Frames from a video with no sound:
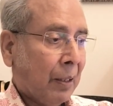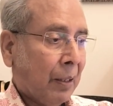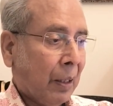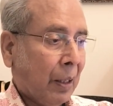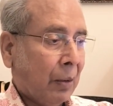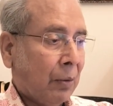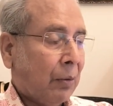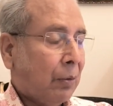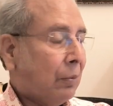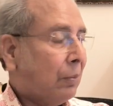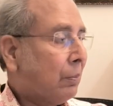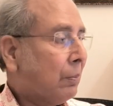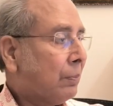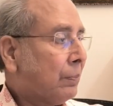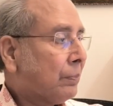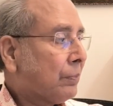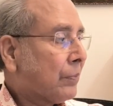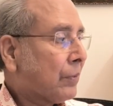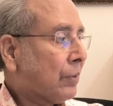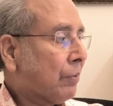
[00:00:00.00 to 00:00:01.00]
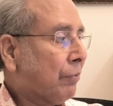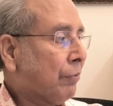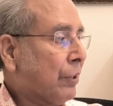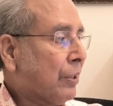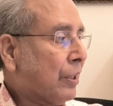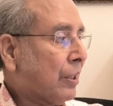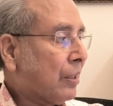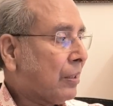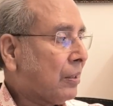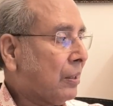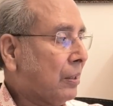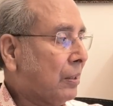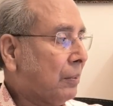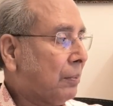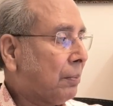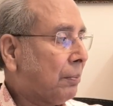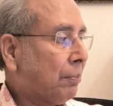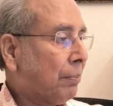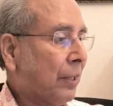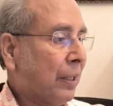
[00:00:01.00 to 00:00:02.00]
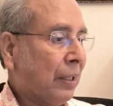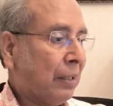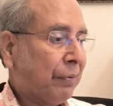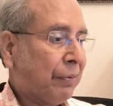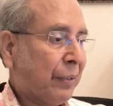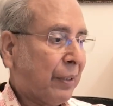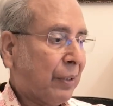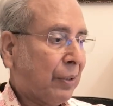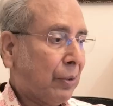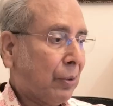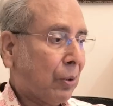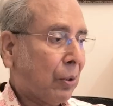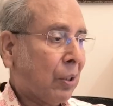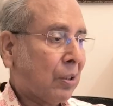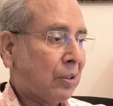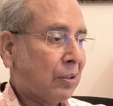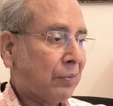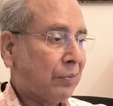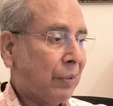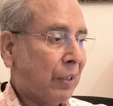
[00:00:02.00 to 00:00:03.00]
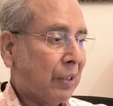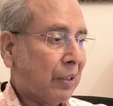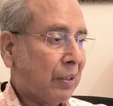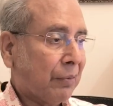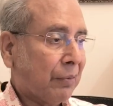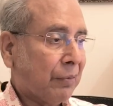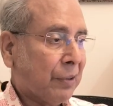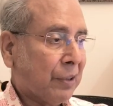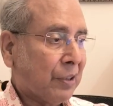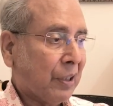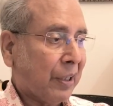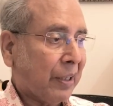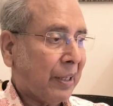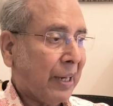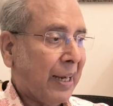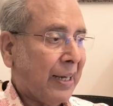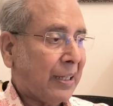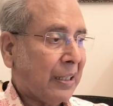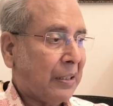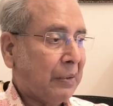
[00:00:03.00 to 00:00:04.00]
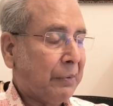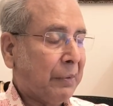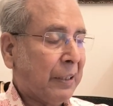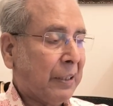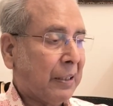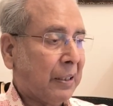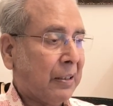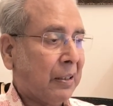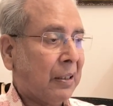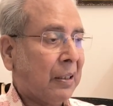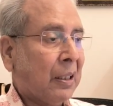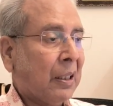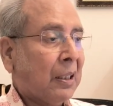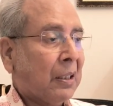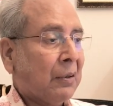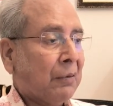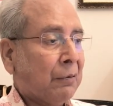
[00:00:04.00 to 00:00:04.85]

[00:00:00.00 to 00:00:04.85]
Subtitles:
Now, which are the malefic yogas which are activated,